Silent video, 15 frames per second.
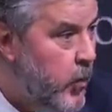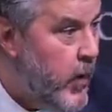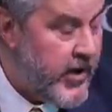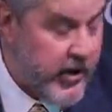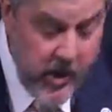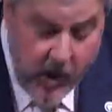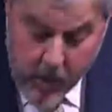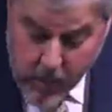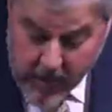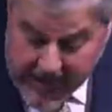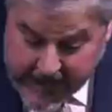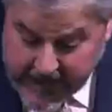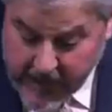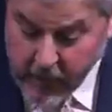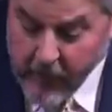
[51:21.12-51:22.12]
When you
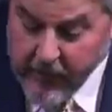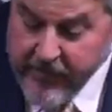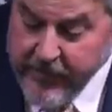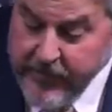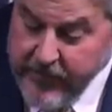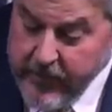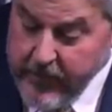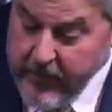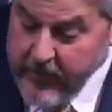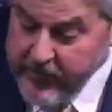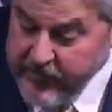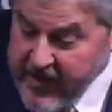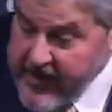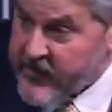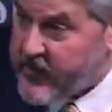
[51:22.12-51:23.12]
hear
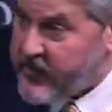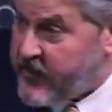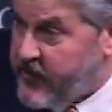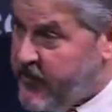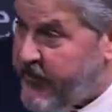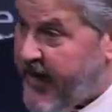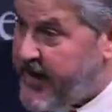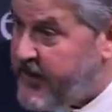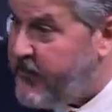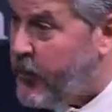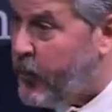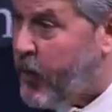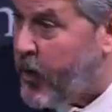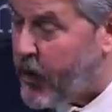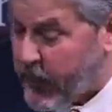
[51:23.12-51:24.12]
Jesus'
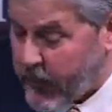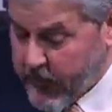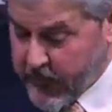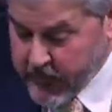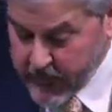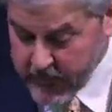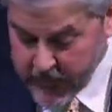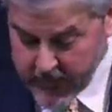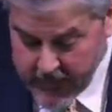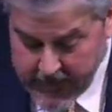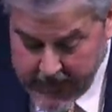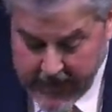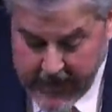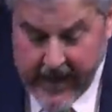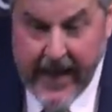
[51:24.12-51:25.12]
fateful words,
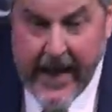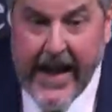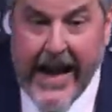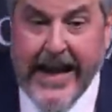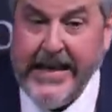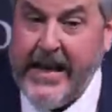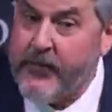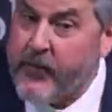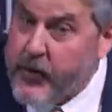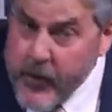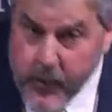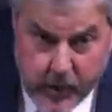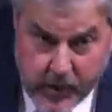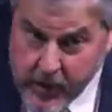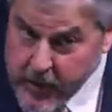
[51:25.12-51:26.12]
I never
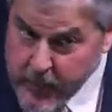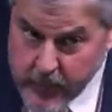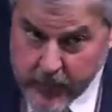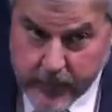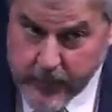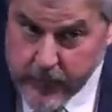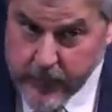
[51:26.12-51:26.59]
knew you.